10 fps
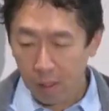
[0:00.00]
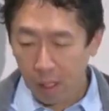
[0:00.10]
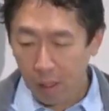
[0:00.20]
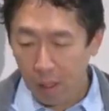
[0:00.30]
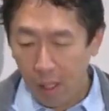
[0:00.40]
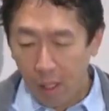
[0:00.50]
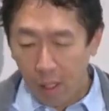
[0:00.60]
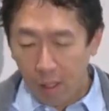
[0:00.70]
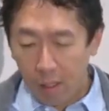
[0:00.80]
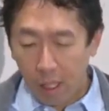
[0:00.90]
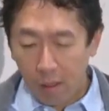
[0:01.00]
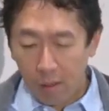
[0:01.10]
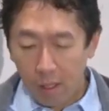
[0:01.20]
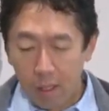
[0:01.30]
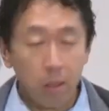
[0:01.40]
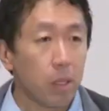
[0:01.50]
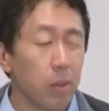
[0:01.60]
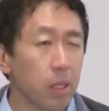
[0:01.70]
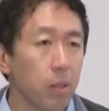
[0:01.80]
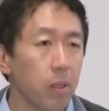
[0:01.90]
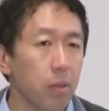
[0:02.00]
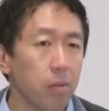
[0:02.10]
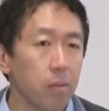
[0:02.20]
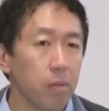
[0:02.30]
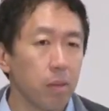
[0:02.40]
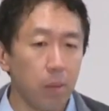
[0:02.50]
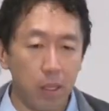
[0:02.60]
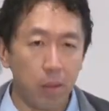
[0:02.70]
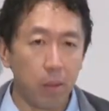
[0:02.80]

Okay, now let's look at what the